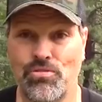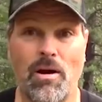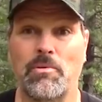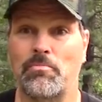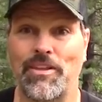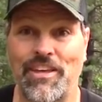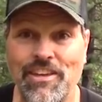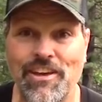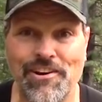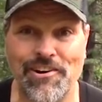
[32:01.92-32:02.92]
probably
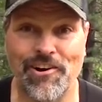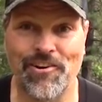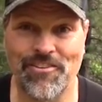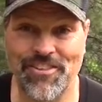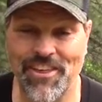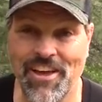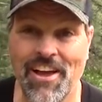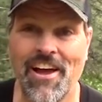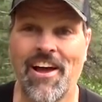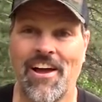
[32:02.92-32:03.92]
years.
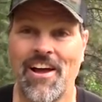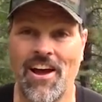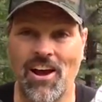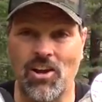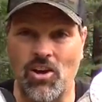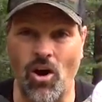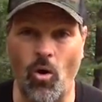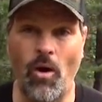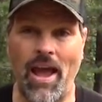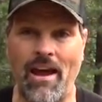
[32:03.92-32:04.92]

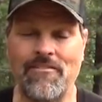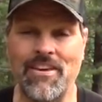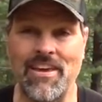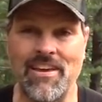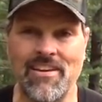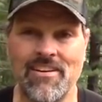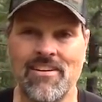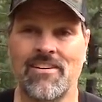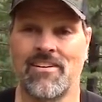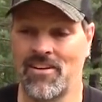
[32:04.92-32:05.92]
Go heavy.
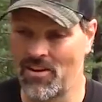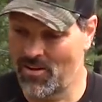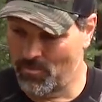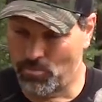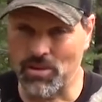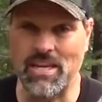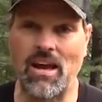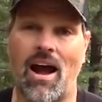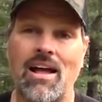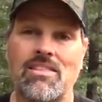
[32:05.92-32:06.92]
Put
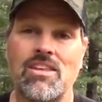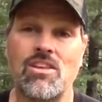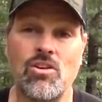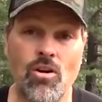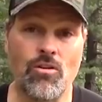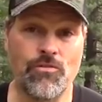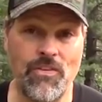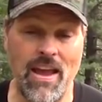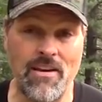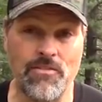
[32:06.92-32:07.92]
the odds in your
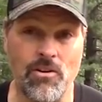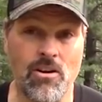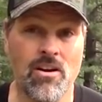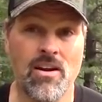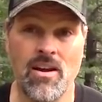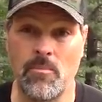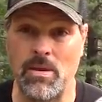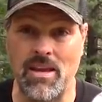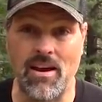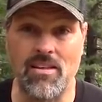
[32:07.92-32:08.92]
favor,
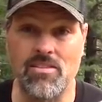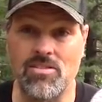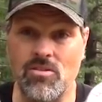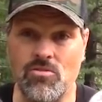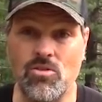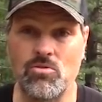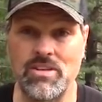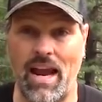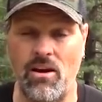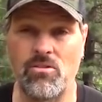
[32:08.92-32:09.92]
because there's no
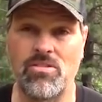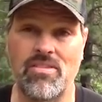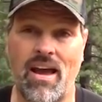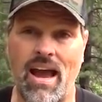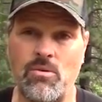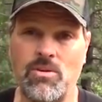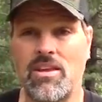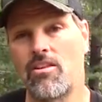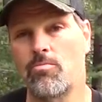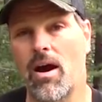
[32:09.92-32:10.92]
downside with
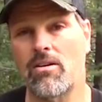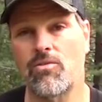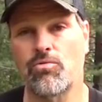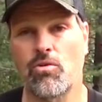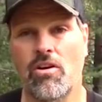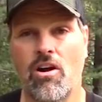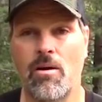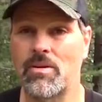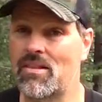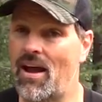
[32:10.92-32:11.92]
these modern
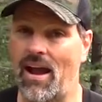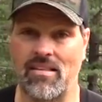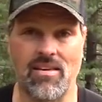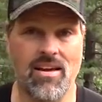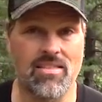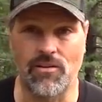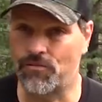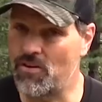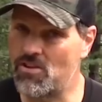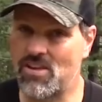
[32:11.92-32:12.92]
fluorocarbon lines. The
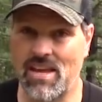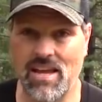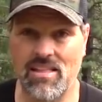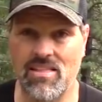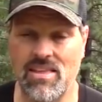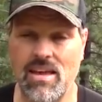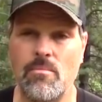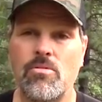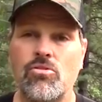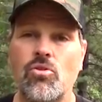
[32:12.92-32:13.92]
fish can't see
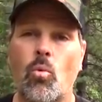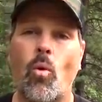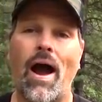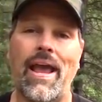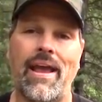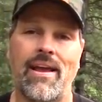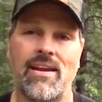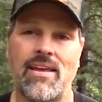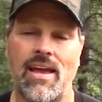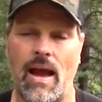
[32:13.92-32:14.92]
them, so why
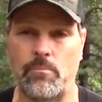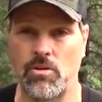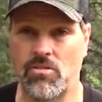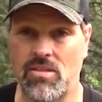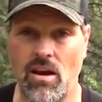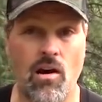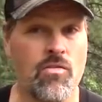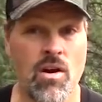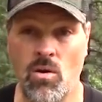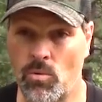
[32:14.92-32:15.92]
handicap
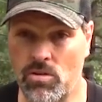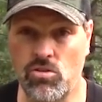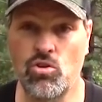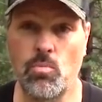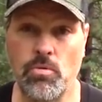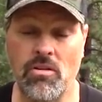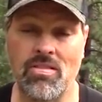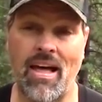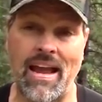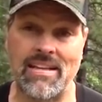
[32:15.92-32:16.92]
yourself with super
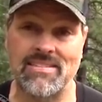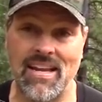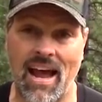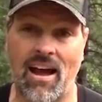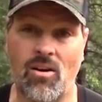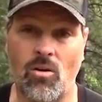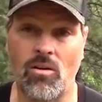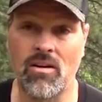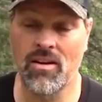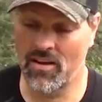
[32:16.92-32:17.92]
light tackle?
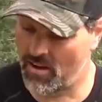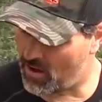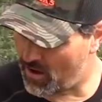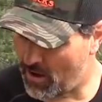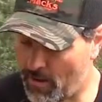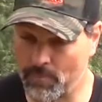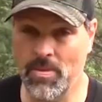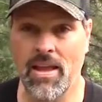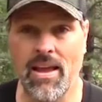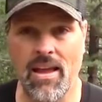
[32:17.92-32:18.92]

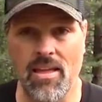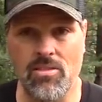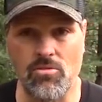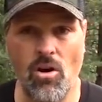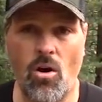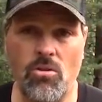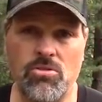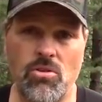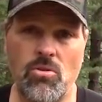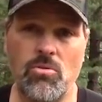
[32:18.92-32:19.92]
There's
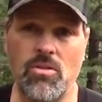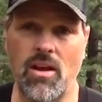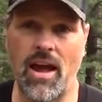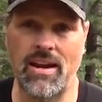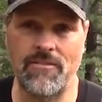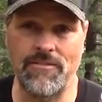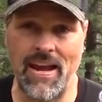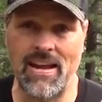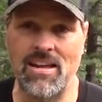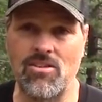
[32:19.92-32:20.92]
also an
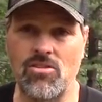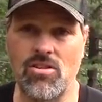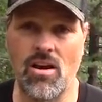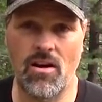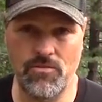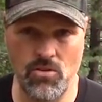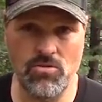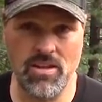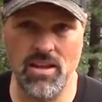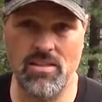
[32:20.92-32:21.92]
advantage of
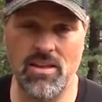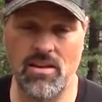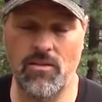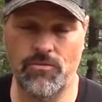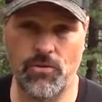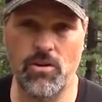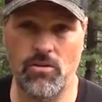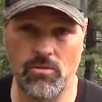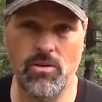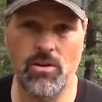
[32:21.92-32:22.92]
using this for
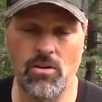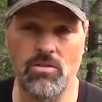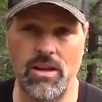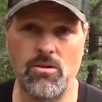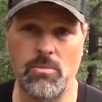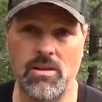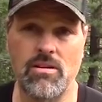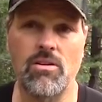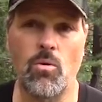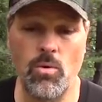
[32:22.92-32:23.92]
your leader
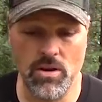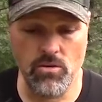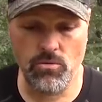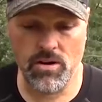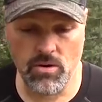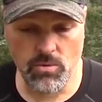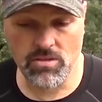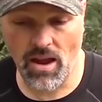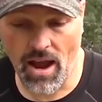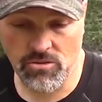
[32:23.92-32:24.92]
material when you're running
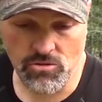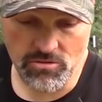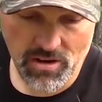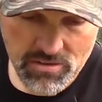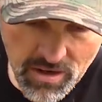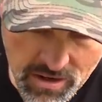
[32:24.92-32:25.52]
with dodgers, and I'll